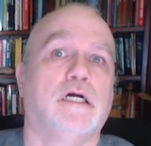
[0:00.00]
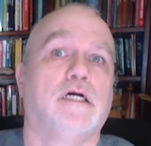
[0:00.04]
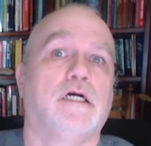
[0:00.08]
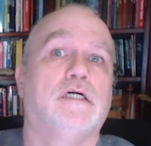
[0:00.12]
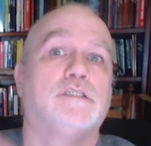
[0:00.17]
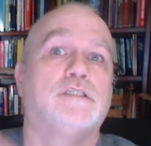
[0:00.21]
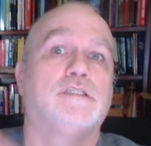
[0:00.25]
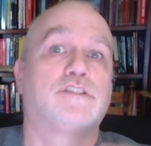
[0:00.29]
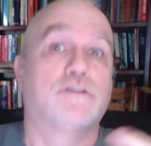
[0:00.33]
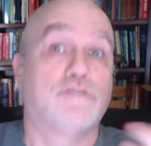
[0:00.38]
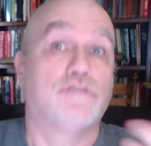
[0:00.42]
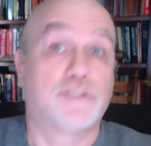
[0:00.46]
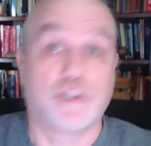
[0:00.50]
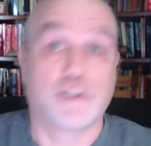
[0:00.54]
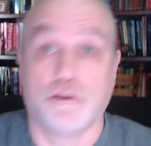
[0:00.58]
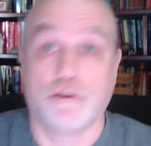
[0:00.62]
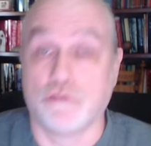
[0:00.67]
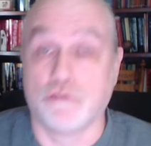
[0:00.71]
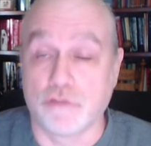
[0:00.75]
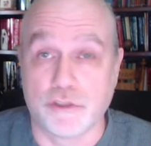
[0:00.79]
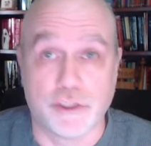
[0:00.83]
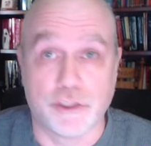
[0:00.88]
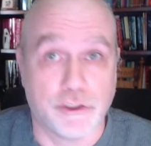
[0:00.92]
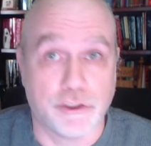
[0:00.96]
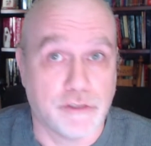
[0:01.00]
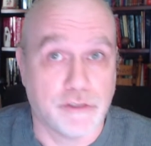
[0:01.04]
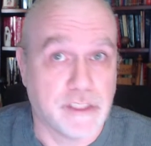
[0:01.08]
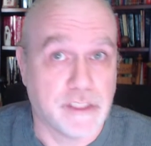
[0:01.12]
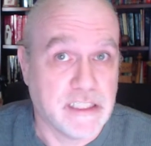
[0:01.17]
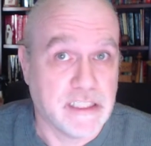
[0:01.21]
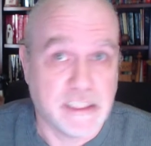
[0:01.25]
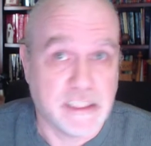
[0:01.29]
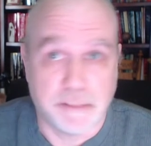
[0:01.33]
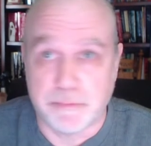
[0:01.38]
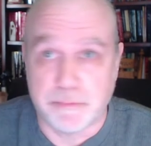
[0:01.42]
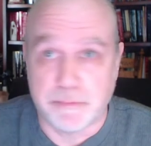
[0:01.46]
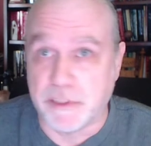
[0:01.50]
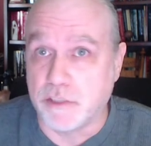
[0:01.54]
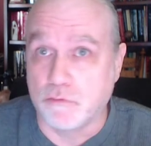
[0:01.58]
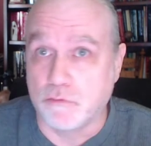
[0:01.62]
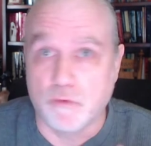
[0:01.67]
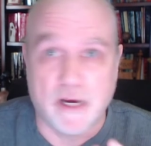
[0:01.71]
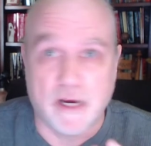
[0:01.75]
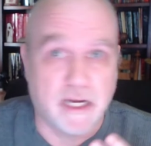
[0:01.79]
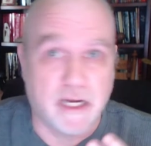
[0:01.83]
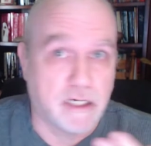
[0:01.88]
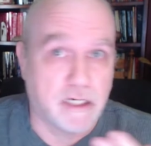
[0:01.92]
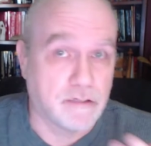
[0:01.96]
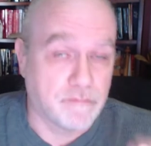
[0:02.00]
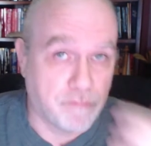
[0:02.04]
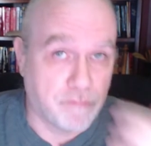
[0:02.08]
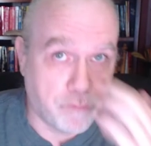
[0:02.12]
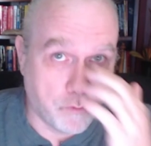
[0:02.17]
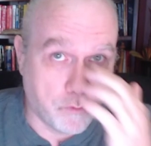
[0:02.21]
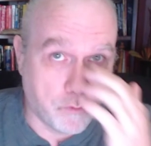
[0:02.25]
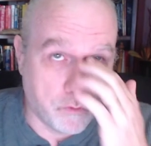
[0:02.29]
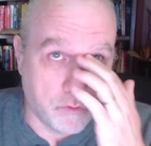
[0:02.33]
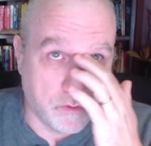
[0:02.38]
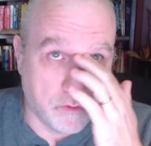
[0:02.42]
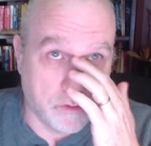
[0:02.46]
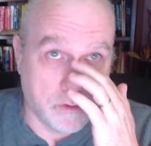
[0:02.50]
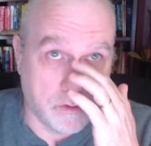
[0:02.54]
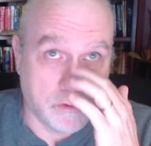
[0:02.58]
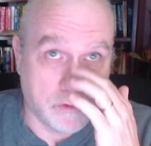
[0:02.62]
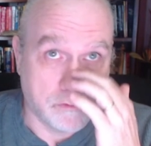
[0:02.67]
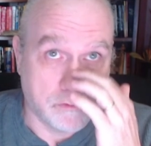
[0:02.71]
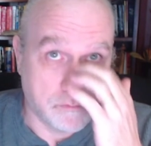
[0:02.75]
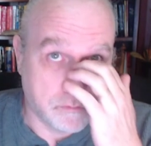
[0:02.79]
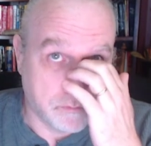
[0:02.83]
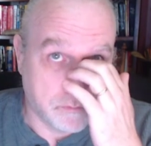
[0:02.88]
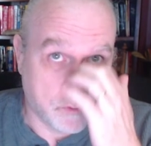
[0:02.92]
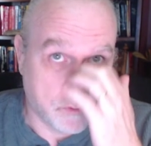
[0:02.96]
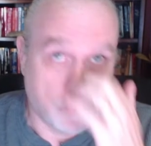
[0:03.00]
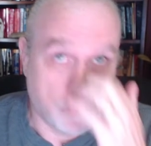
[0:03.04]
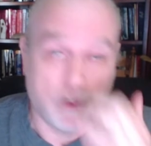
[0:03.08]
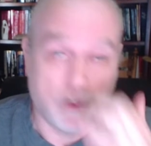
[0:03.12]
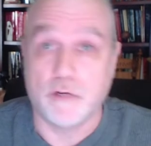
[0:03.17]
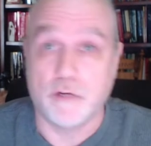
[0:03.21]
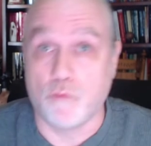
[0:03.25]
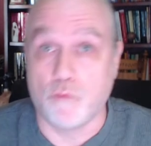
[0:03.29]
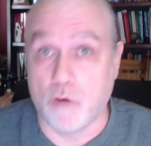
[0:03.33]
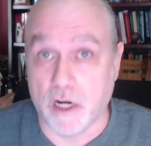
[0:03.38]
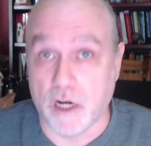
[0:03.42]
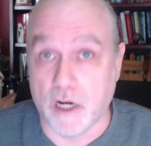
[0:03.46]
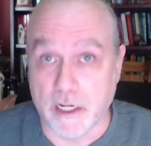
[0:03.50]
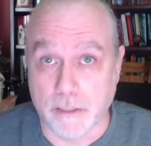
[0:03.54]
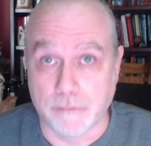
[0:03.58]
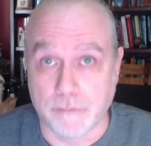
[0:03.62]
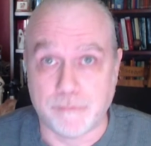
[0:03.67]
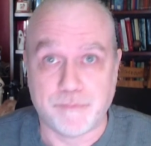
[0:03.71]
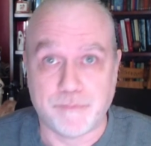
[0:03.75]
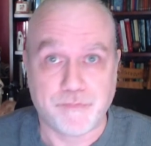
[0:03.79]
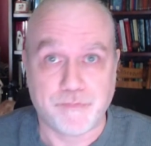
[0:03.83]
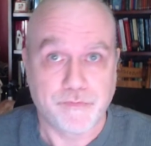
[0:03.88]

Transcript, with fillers: So Solar 2D's been around for quite a while.